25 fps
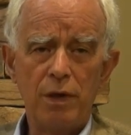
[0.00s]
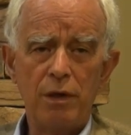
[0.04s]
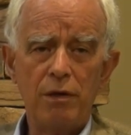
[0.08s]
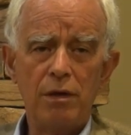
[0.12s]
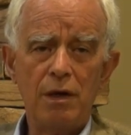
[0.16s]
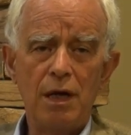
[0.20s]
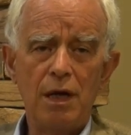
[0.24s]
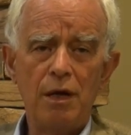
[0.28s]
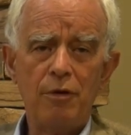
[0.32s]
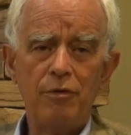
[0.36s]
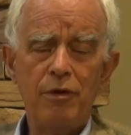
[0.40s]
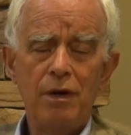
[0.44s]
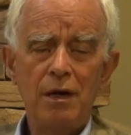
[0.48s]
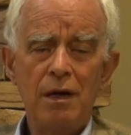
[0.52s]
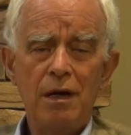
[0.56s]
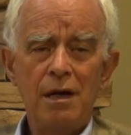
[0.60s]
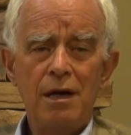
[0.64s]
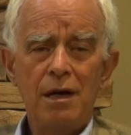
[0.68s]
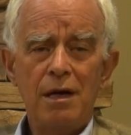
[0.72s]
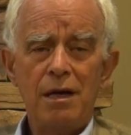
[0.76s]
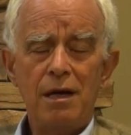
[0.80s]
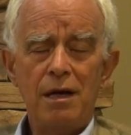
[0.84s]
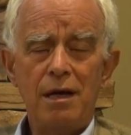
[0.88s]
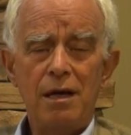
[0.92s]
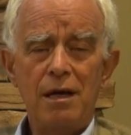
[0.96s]
When
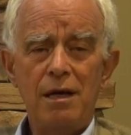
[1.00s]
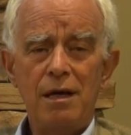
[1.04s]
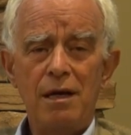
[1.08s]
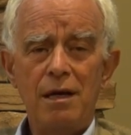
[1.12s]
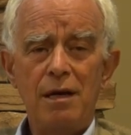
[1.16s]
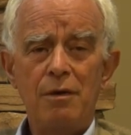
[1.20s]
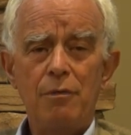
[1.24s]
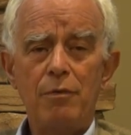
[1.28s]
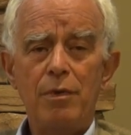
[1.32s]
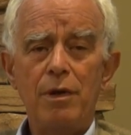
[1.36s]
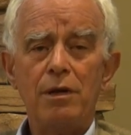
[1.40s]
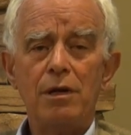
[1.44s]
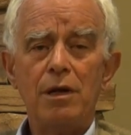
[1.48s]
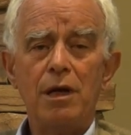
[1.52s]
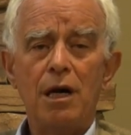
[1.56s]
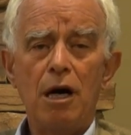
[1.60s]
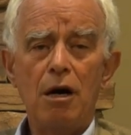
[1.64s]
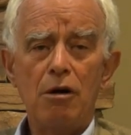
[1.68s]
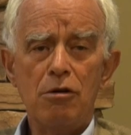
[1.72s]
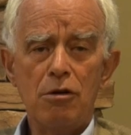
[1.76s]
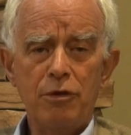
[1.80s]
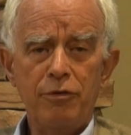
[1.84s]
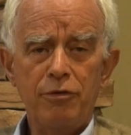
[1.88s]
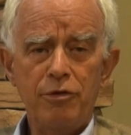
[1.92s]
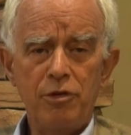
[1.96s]
they are
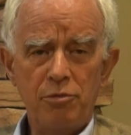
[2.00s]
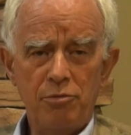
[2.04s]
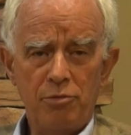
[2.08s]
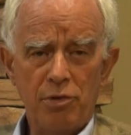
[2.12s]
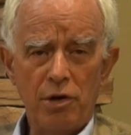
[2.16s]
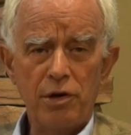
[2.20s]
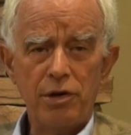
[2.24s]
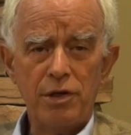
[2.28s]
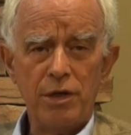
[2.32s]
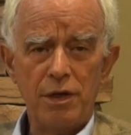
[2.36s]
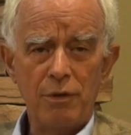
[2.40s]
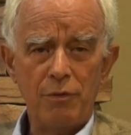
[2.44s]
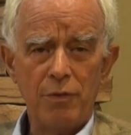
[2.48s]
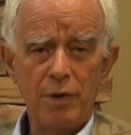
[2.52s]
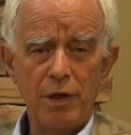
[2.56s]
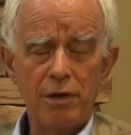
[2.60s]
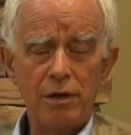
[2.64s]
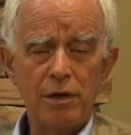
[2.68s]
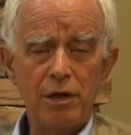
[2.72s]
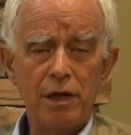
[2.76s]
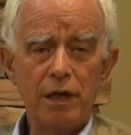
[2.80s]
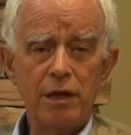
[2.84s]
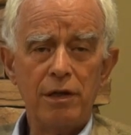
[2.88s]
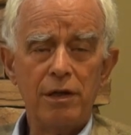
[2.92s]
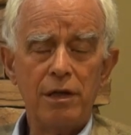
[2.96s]
out of the body, when
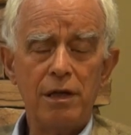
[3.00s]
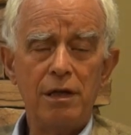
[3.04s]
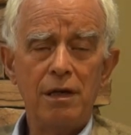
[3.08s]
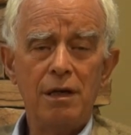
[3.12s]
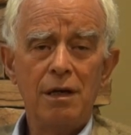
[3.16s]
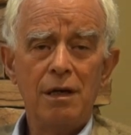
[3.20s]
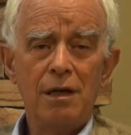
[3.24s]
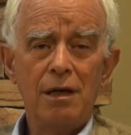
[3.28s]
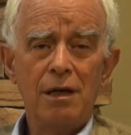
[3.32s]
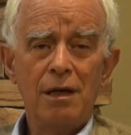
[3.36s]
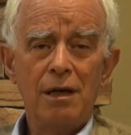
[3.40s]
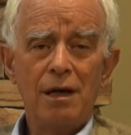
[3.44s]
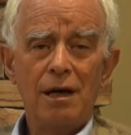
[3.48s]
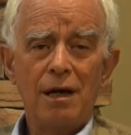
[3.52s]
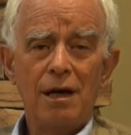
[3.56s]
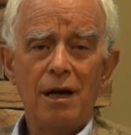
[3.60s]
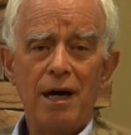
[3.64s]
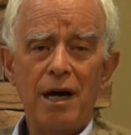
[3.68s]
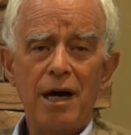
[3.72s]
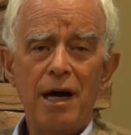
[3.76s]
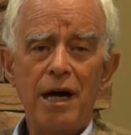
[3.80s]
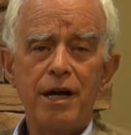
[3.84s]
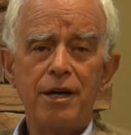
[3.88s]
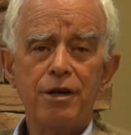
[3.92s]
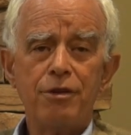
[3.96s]
they are in the
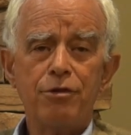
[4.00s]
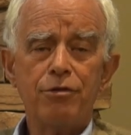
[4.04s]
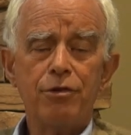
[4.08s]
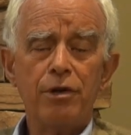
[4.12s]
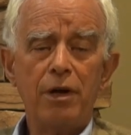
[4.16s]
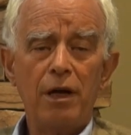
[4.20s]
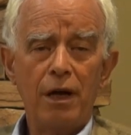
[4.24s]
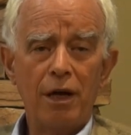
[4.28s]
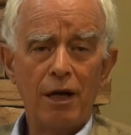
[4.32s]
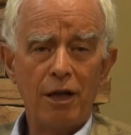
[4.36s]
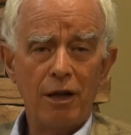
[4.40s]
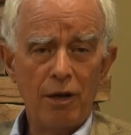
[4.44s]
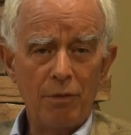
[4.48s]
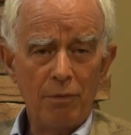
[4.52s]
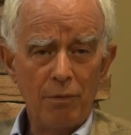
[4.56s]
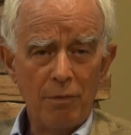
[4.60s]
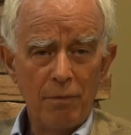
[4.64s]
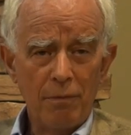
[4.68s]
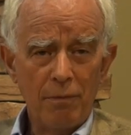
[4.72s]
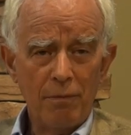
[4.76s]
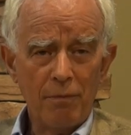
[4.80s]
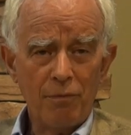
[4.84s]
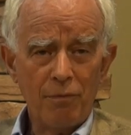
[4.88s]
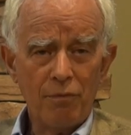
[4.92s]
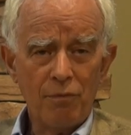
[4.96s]
higher realm,
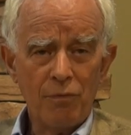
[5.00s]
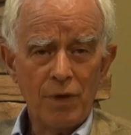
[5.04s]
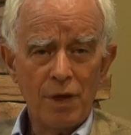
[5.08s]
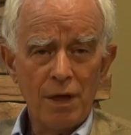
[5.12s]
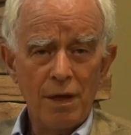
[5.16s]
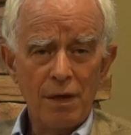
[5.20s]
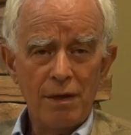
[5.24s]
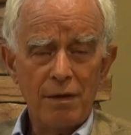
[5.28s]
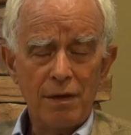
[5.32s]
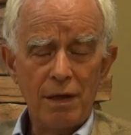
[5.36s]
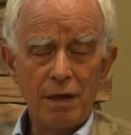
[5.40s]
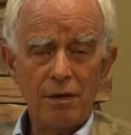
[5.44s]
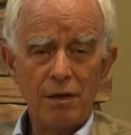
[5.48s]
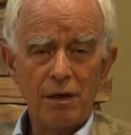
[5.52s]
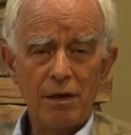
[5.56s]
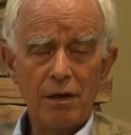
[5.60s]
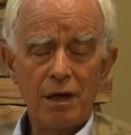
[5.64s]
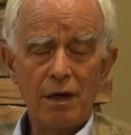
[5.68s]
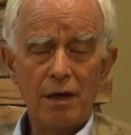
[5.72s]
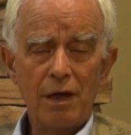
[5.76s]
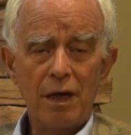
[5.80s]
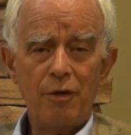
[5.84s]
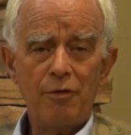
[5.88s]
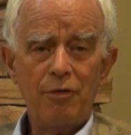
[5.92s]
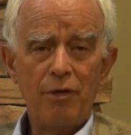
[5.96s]
then they
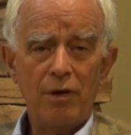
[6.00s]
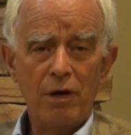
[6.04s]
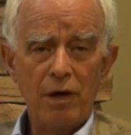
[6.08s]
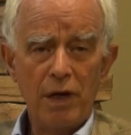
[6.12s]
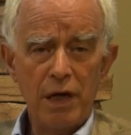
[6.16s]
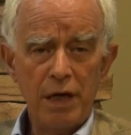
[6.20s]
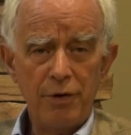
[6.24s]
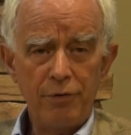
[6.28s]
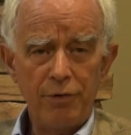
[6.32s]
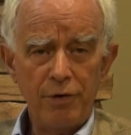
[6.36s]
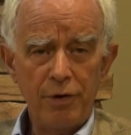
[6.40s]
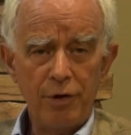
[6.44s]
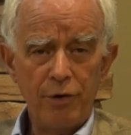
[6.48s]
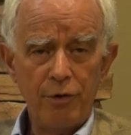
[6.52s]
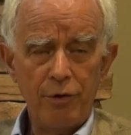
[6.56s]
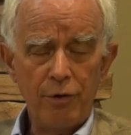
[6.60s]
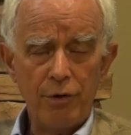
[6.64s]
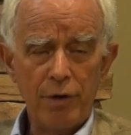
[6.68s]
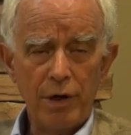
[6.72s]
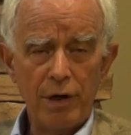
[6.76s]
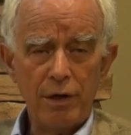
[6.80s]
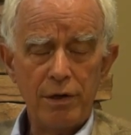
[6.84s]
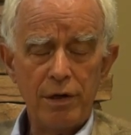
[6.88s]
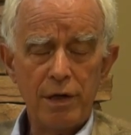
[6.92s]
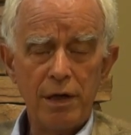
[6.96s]
can have a life
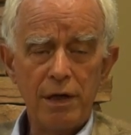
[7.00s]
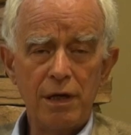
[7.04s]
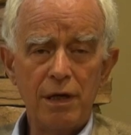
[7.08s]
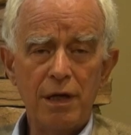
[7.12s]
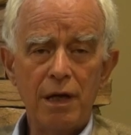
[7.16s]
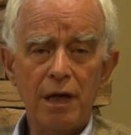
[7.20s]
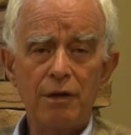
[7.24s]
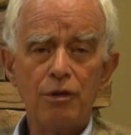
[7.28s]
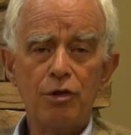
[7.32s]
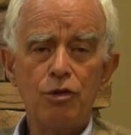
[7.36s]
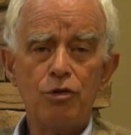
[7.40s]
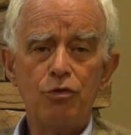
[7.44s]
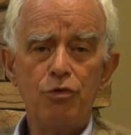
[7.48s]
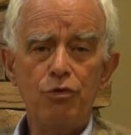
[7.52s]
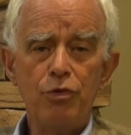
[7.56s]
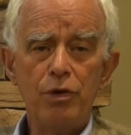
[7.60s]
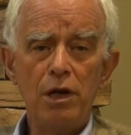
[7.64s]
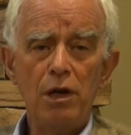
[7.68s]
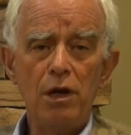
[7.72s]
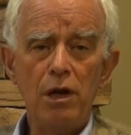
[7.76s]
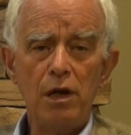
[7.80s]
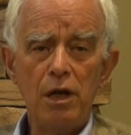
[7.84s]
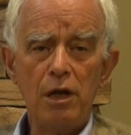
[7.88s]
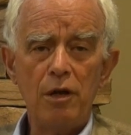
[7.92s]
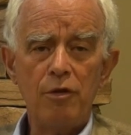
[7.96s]
review and they can
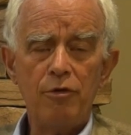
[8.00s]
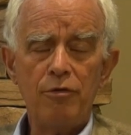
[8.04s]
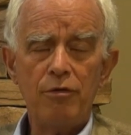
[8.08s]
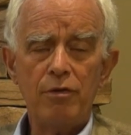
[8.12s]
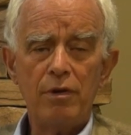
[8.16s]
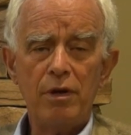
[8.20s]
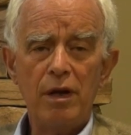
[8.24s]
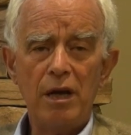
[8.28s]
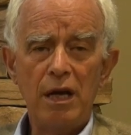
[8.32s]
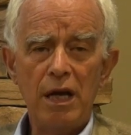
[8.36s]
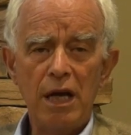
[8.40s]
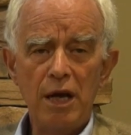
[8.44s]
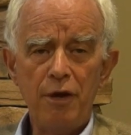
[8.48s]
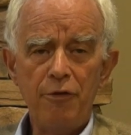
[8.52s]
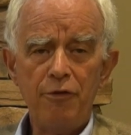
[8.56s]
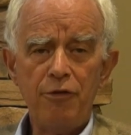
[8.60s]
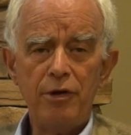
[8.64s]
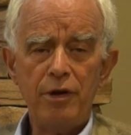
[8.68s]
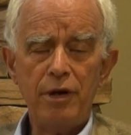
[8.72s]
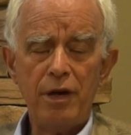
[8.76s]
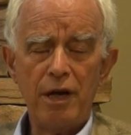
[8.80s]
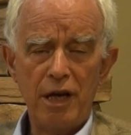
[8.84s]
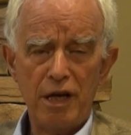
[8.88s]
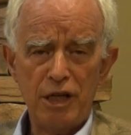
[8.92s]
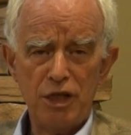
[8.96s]
relive
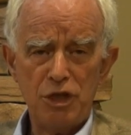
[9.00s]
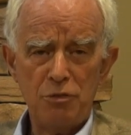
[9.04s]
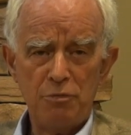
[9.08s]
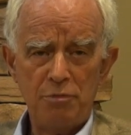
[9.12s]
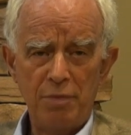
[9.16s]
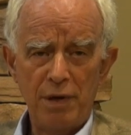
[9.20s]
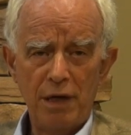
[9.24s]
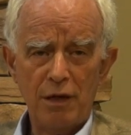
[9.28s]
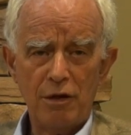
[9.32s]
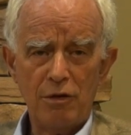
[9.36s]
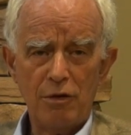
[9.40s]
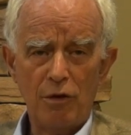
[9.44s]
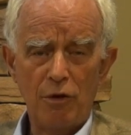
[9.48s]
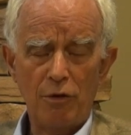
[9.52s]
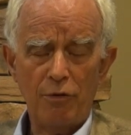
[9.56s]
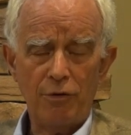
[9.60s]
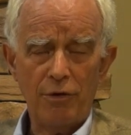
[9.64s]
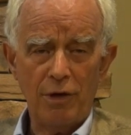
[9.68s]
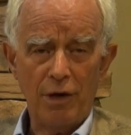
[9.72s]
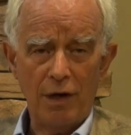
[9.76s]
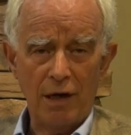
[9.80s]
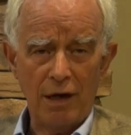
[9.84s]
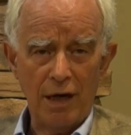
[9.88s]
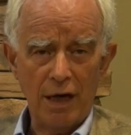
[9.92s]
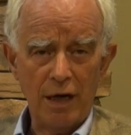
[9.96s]
every aspect of
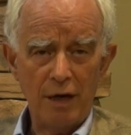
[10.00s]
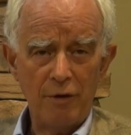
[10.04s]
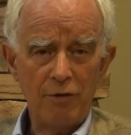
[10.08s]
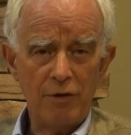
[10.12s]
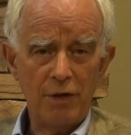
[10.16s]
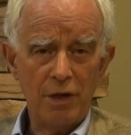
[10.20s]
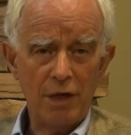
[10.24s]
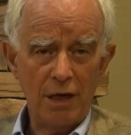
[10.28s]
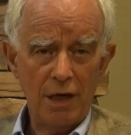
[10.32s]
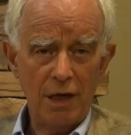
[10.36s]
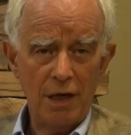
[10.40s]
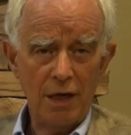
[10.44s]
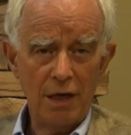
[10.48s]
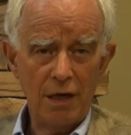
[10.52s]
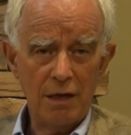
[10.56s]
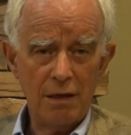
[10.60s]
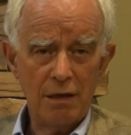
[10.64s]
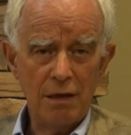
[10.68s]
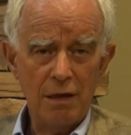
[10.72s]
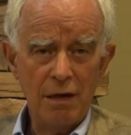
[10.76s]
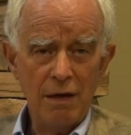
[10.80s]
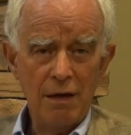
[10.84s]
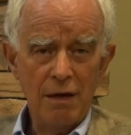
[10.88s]
their life they had.